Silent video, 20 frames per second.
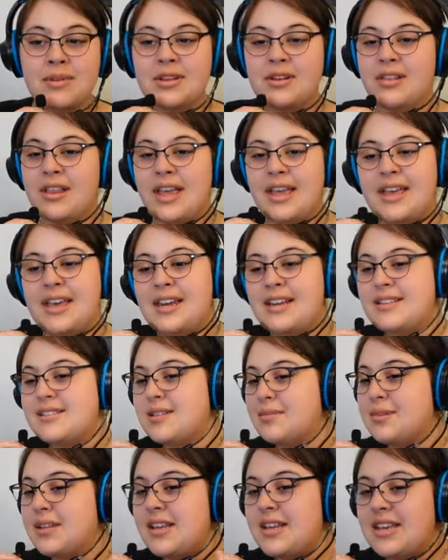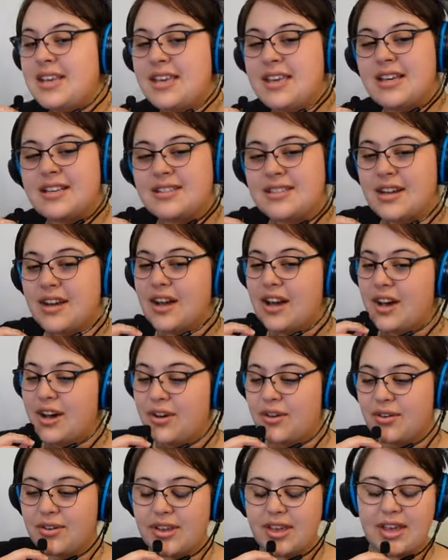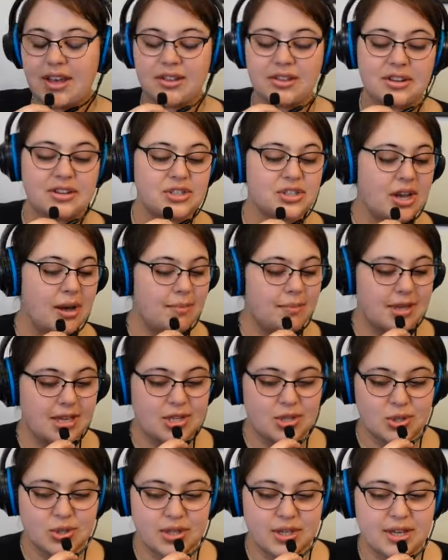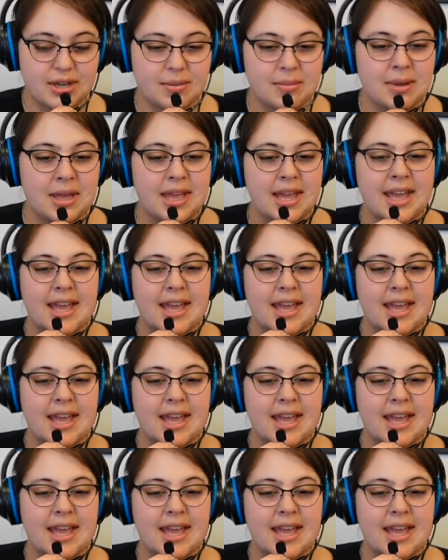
And they're like getting something to eat because they're hungry on their shopping trip.